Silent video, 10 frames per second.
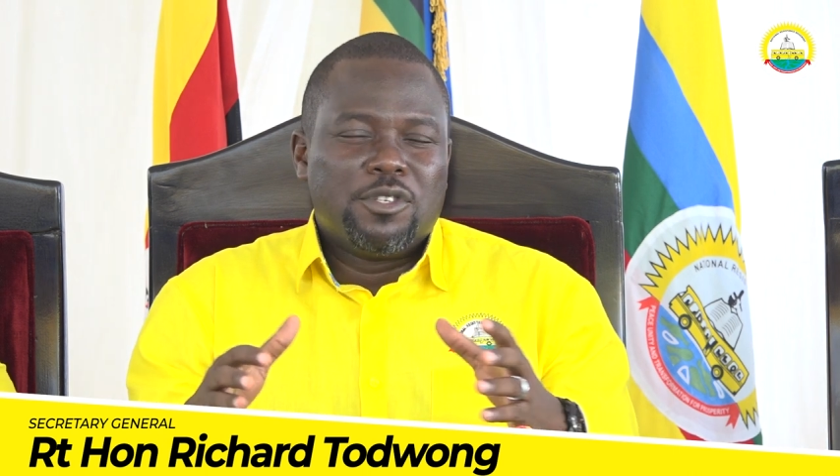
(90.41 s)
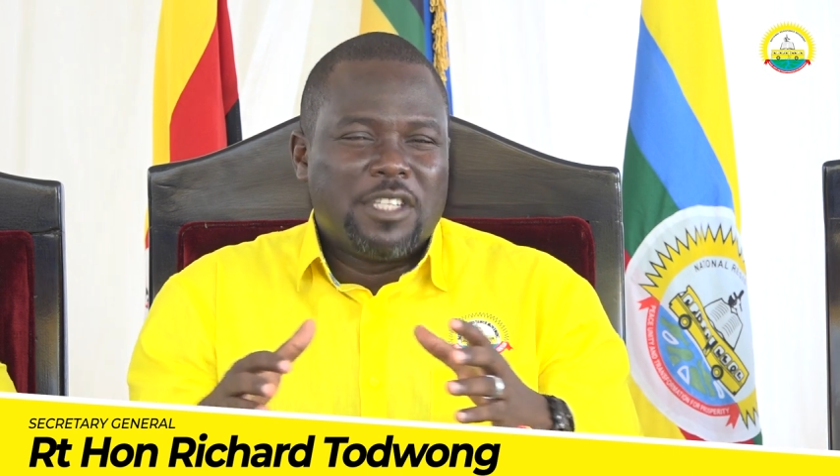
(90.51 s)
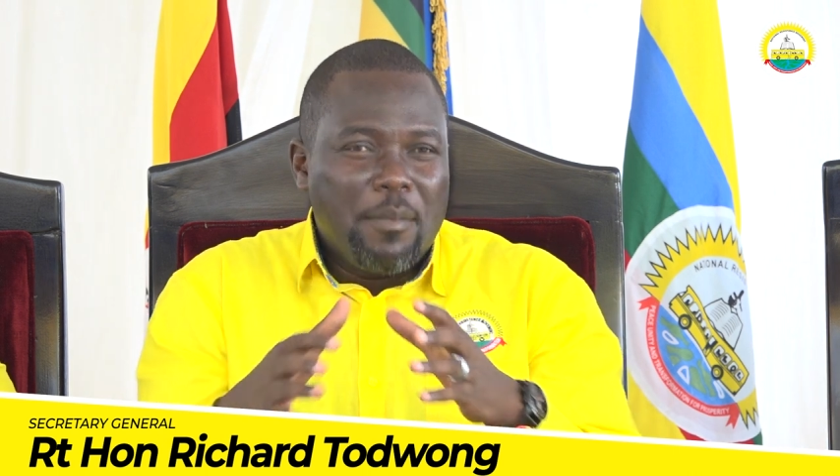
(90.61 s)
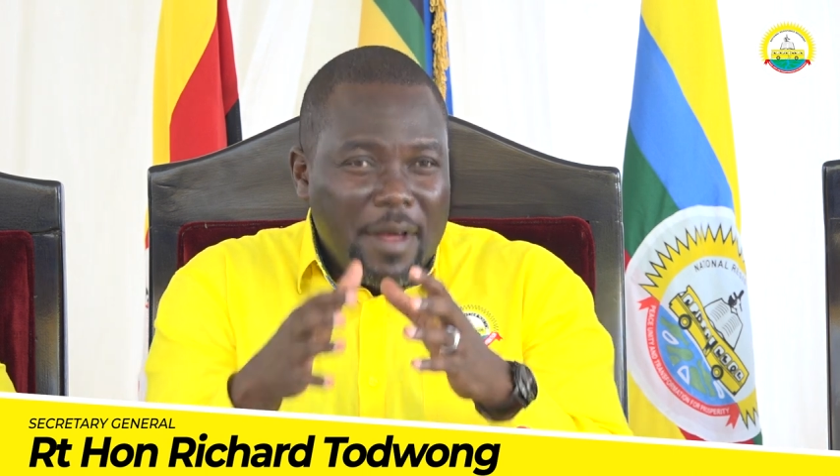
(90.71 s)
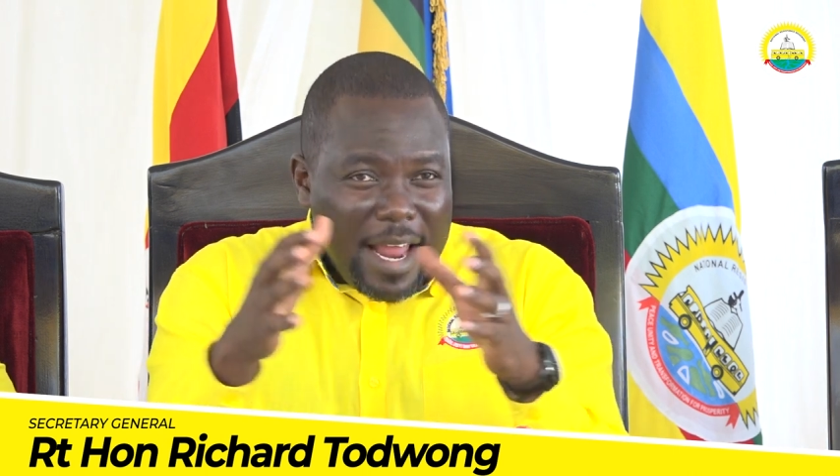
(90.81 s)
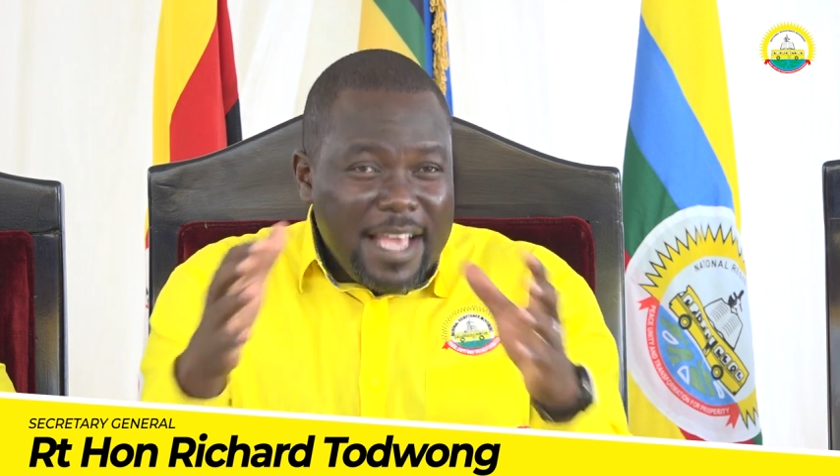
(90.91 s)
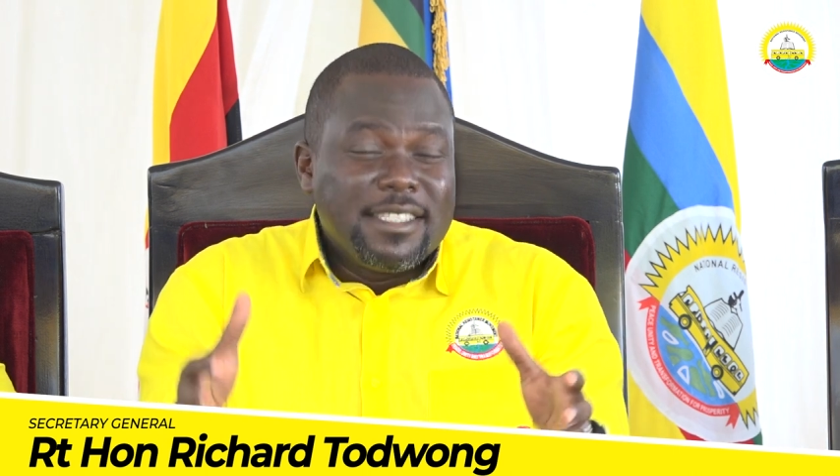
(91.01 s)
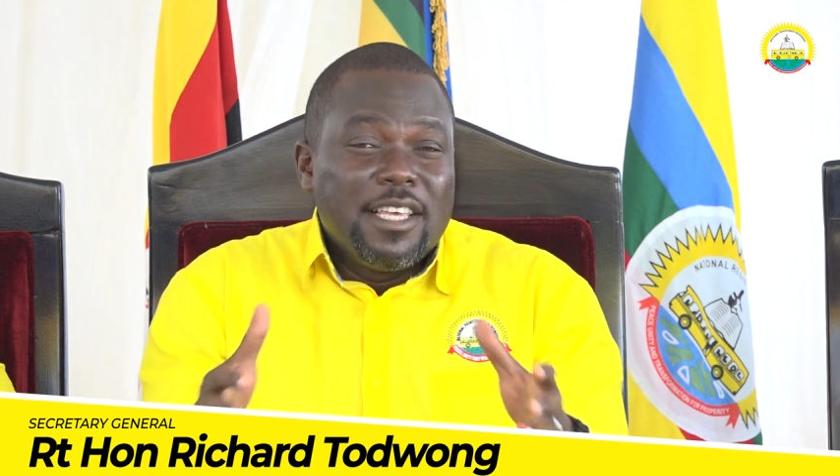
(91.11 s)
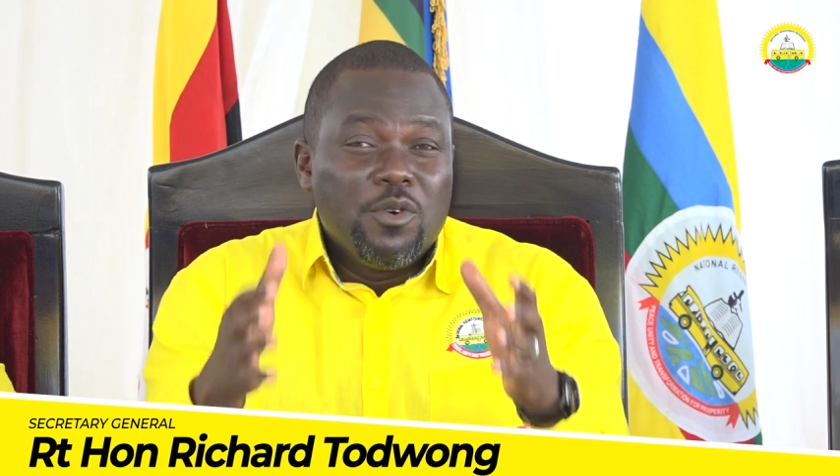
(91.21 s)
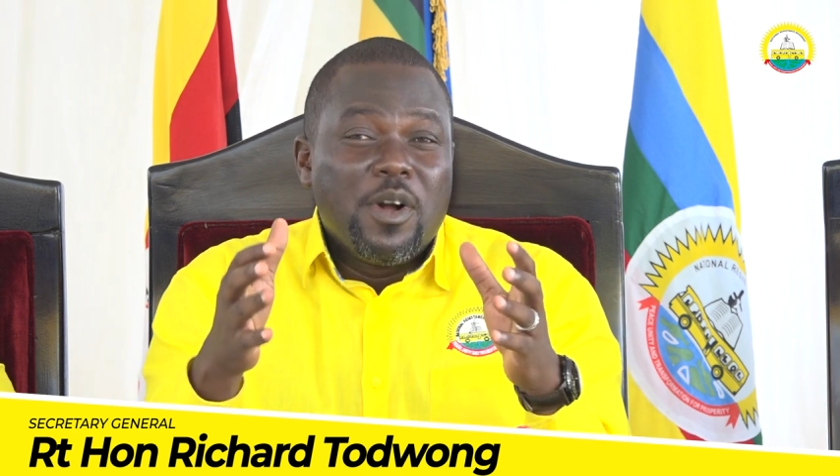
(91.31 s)
to
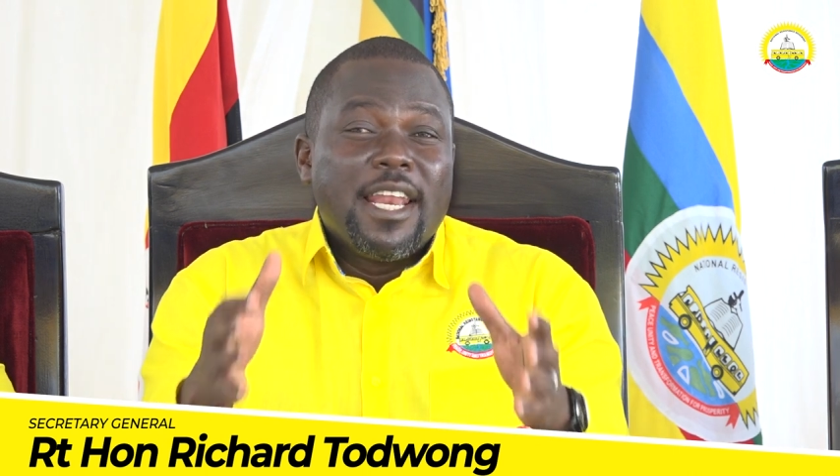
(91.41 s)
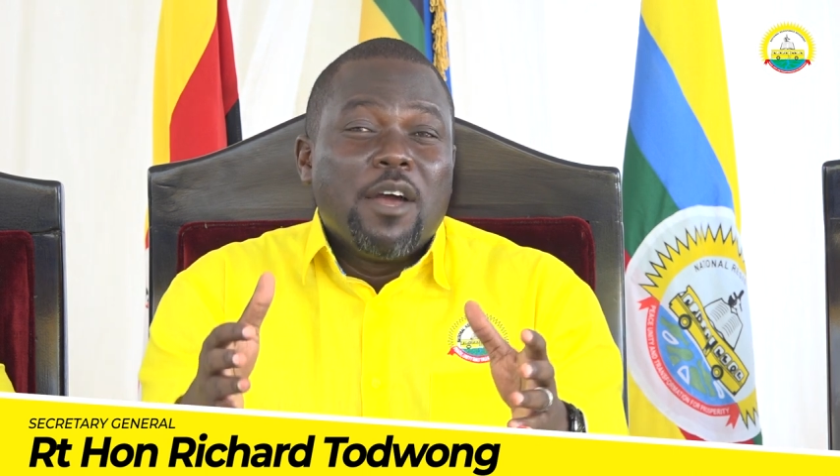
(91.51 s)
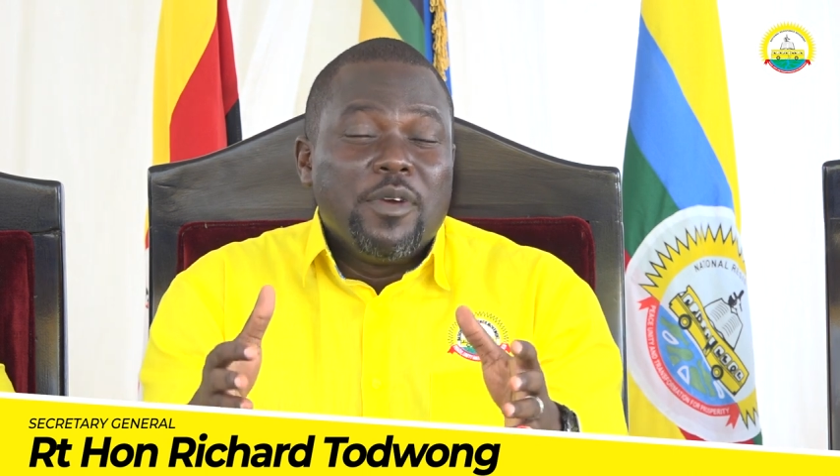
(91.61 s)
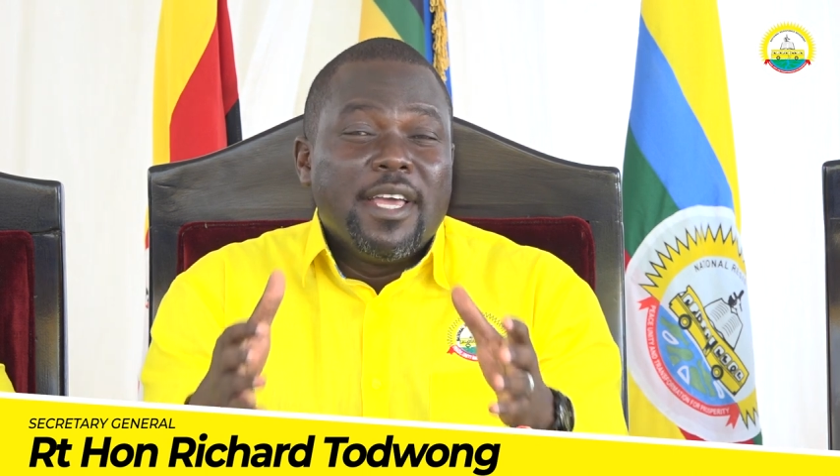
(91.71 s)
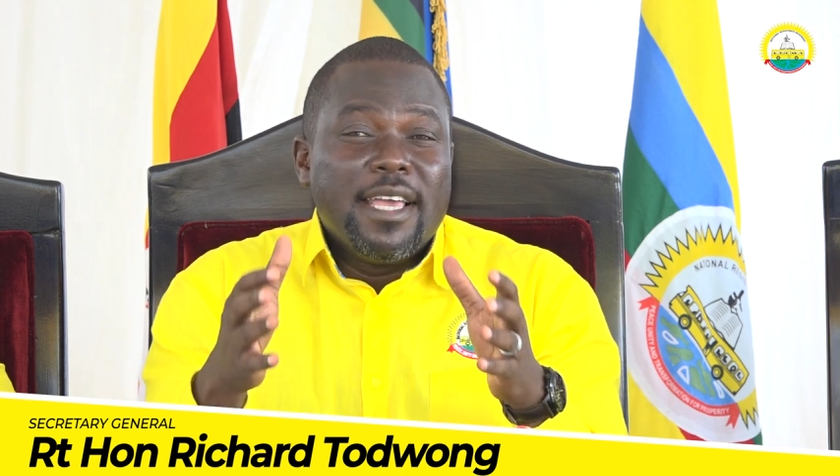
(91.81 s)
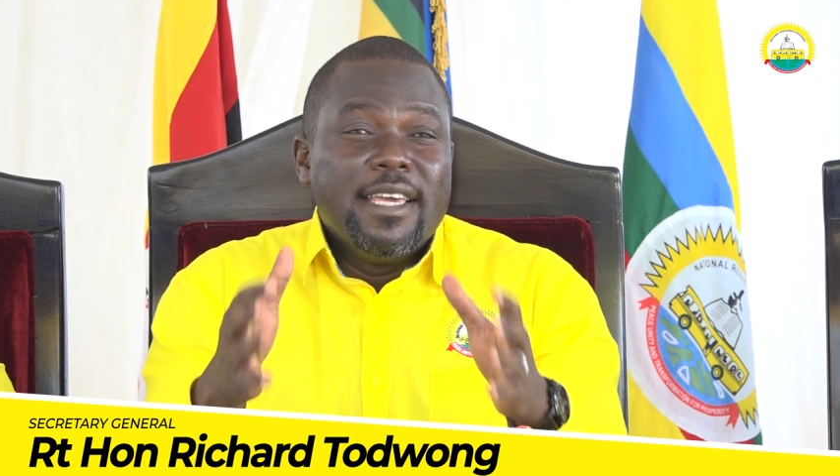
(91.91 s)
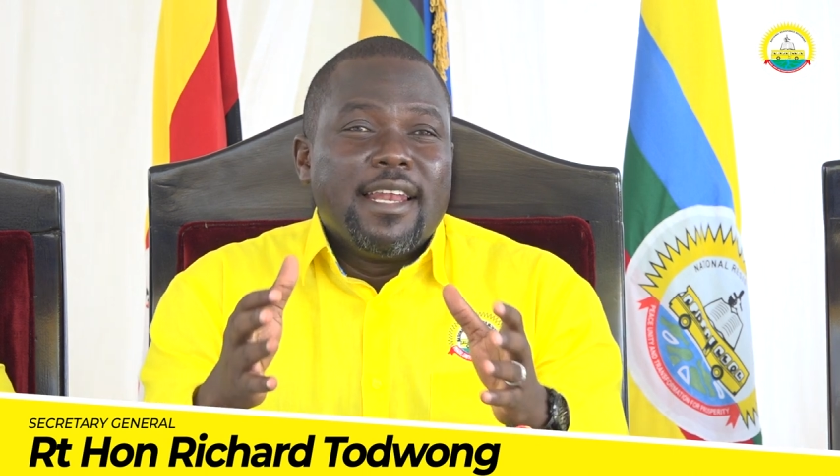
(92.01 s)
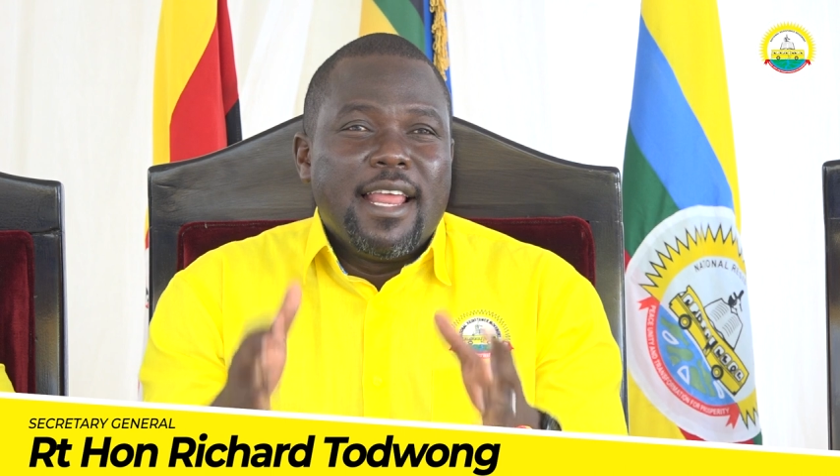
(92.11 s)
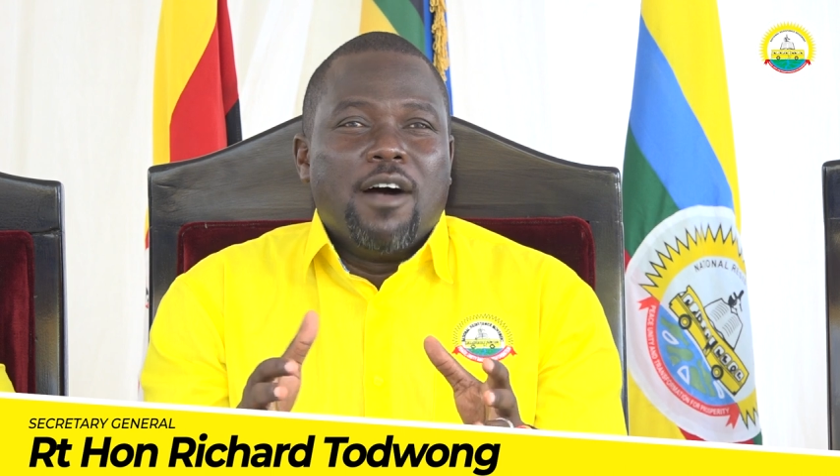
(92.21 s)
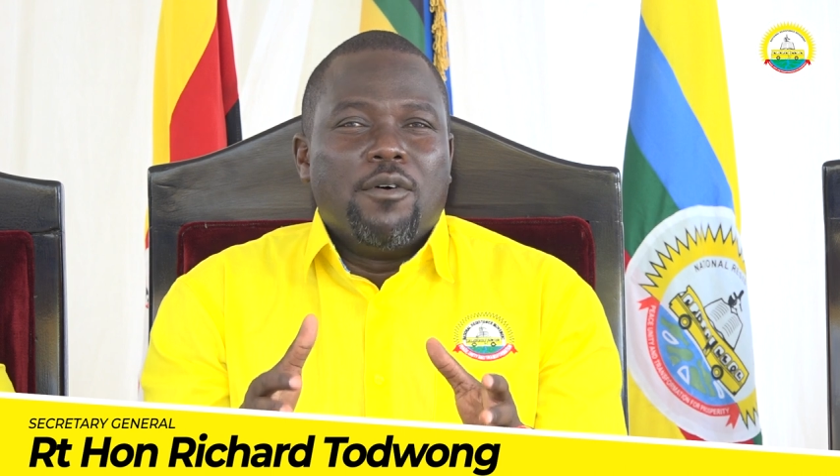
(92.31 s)
stabilize the Uganda we are
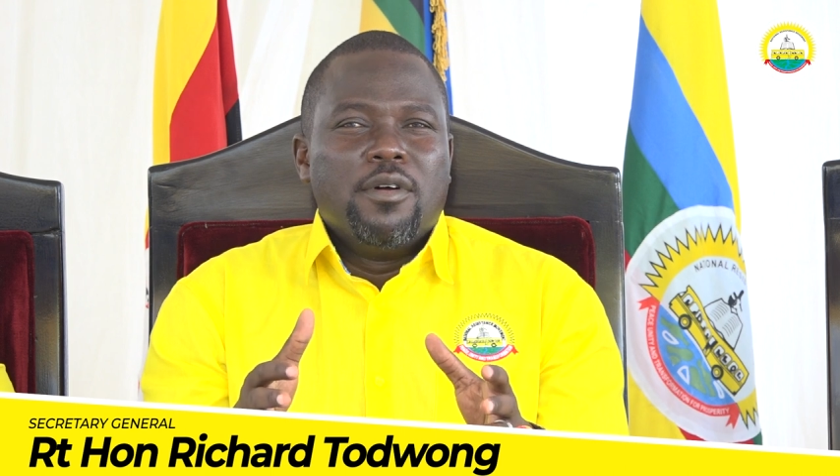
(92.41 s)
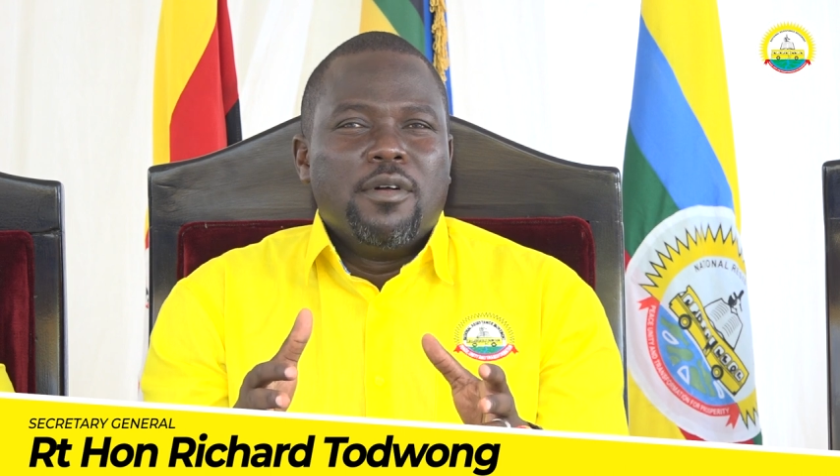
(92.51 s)
in now.